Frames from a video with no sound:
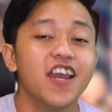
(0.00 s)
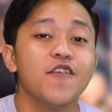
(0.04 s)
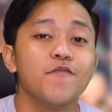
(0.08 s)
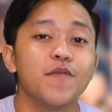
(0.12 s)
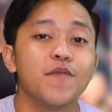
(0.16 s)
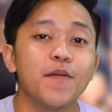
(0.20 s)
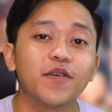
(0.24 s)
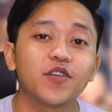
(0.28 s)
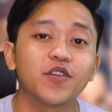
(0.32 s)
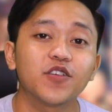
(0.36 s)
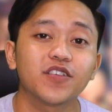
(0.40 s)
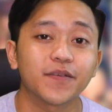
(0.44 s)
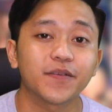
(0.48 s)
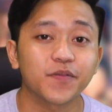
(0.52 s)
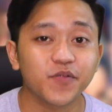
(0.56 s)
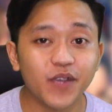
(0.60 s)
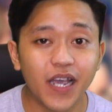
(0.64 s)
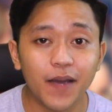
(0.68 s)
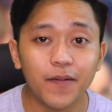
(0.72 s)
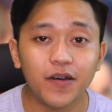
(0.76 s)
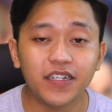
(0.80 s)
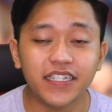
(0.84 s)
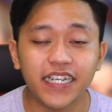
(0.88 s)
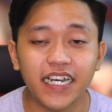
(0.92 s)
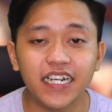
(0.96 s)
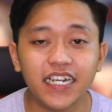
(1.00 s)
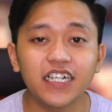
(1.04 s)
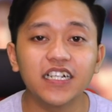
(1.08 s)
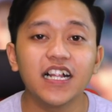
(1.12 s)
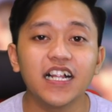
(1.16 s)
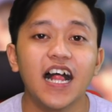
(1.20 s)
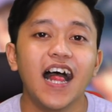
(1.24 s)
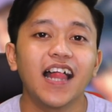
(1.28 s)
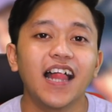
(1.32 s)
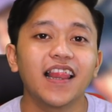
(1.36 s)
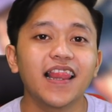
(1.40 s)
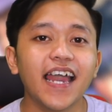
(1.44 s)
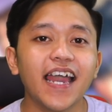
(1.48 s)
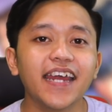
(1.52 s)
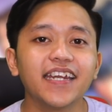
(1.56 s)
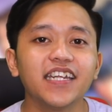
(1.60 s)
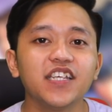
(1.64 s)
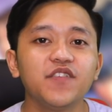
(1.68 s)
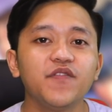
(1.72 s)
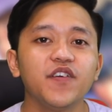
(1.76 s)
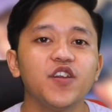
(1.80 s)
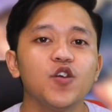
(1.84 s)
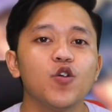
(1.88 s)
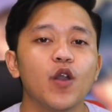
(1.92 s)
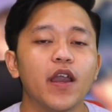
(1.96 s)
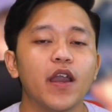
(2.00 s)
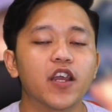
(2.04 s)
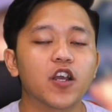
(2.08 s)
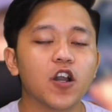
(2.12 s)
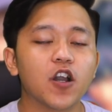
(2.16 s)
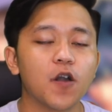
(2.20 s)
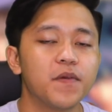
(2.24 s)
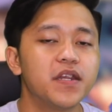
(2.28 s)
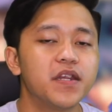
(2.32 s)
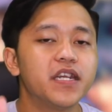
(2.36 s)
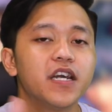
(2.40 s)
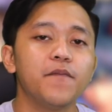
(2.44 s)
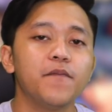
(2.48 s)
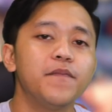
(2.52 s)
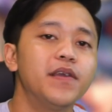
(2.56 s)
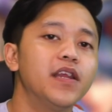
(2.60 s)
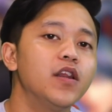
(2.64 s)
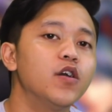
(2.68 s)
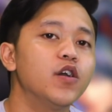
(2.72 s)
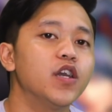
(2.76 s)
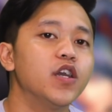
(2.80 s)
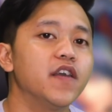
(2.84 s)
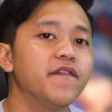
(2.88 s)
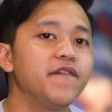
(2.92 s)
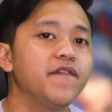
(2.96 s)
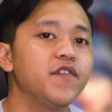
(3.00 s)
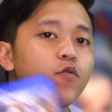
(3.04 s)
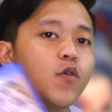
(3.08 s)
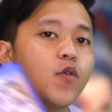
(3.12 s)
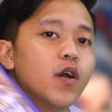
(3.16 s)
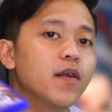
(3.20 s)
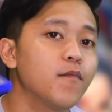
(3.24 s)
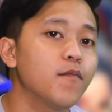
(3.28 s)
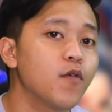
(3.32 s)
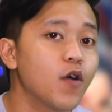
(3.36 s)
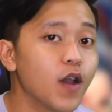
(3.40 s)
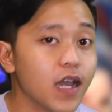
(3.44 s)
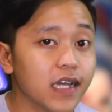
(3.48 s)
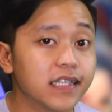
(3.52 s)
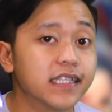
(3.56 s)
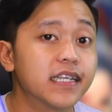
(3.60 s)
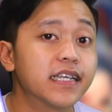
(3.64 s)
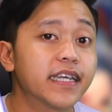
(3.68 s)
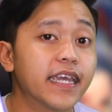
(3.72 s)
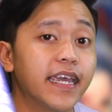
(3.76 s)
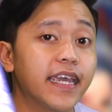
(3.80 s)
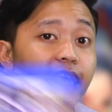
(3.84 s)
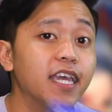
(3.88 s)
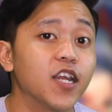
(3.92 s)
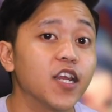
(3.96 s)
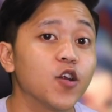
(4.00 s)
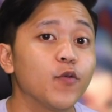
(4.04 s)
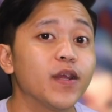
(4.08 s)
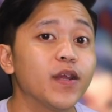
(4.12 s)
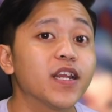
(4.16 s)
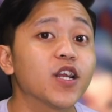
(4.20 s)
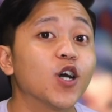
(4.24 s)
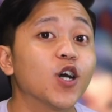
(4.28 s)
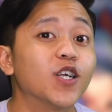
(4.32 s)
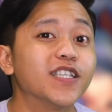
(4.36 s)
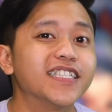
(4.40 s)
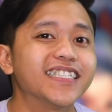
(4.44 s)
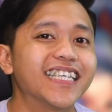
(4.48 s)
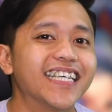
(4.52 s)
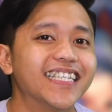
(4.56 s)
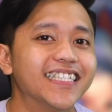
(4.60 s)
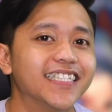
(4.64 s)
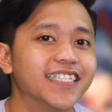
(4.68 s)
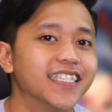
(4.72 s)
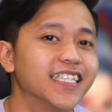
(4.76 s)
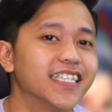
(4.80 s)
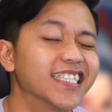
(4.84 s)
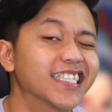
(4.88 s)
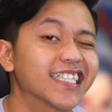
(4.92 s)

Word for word: Remember to subscribe our channel, like this video, and comment down below if you want more SNK Heroine content.